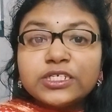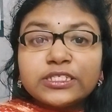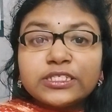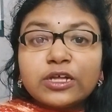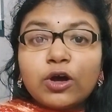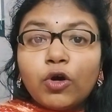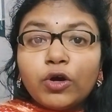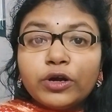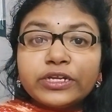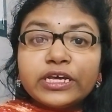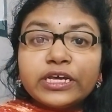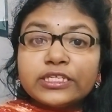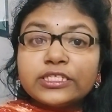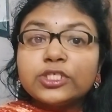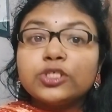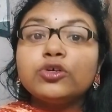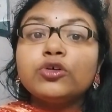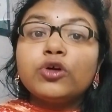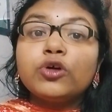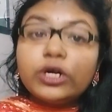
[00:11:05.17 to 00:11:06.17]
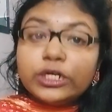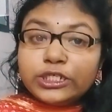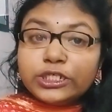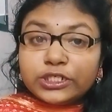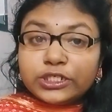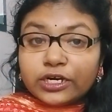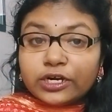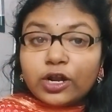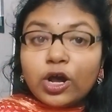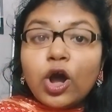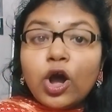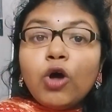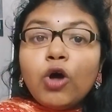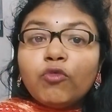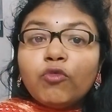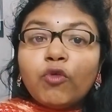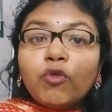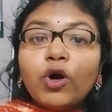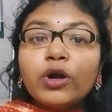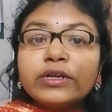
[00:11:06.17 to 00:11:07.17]
the audience to question
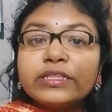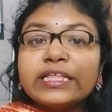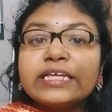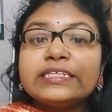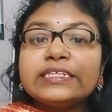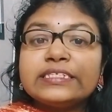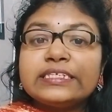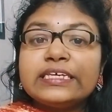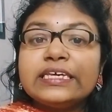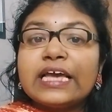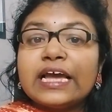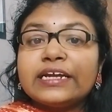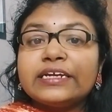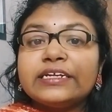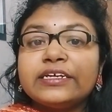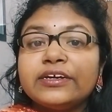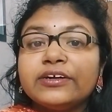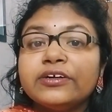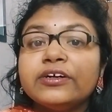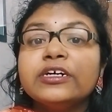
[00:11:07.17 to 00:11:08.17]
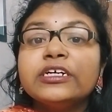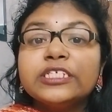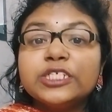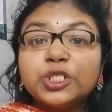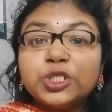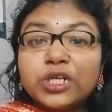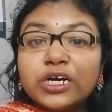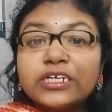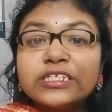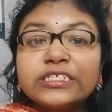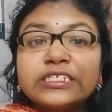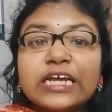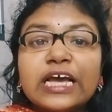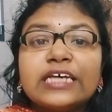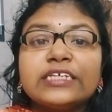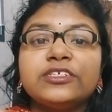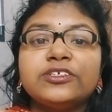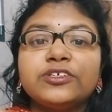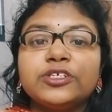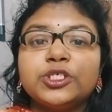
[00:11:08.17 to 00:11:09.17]
what they see and hear, just
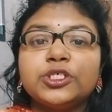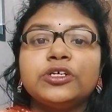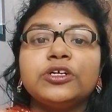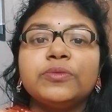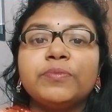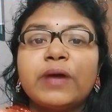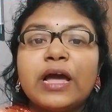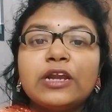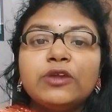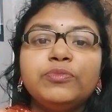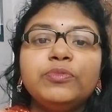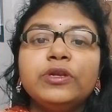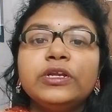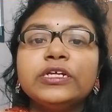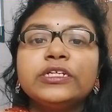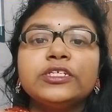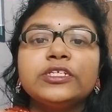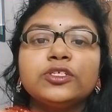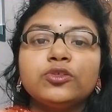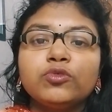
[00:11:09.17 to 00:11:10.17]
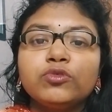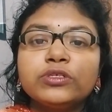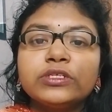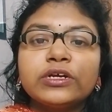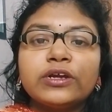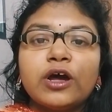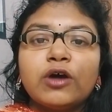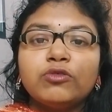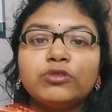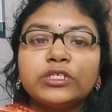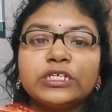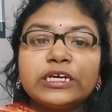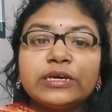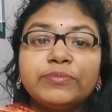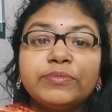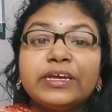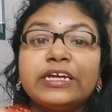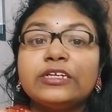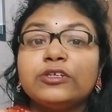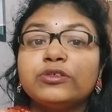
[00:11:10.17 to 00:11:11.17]
as Richard manipulates those around
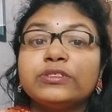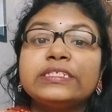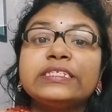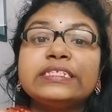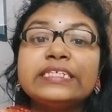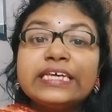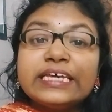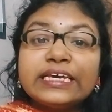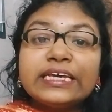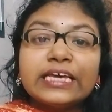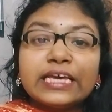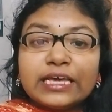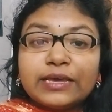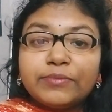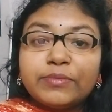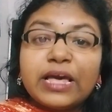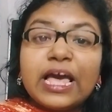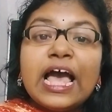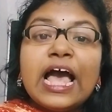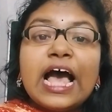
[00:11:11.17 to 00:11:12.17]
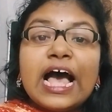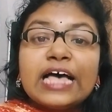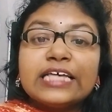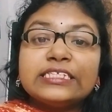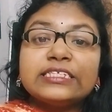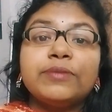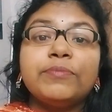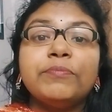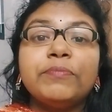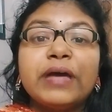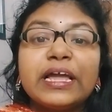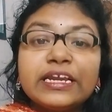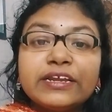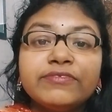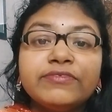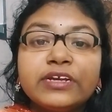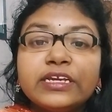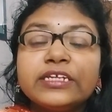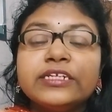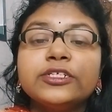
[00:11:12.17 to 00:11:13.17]
him into seeing him as a
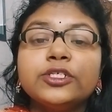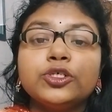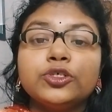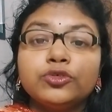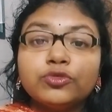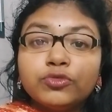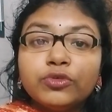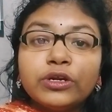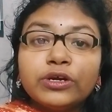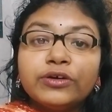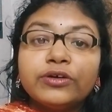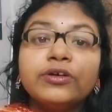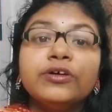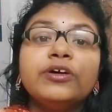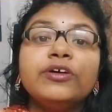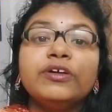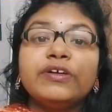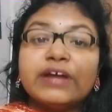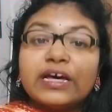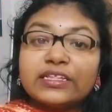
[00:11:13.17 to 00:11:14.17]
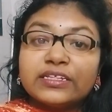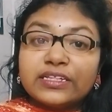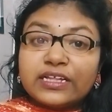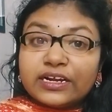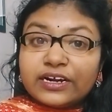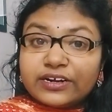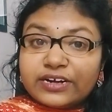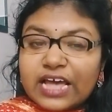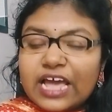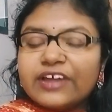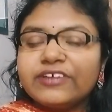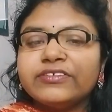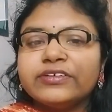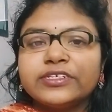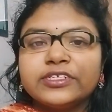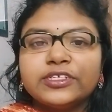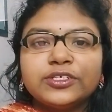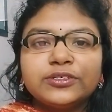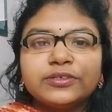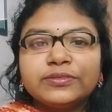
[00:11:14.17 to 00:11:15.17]
benevolent ruler rather than a tyrant.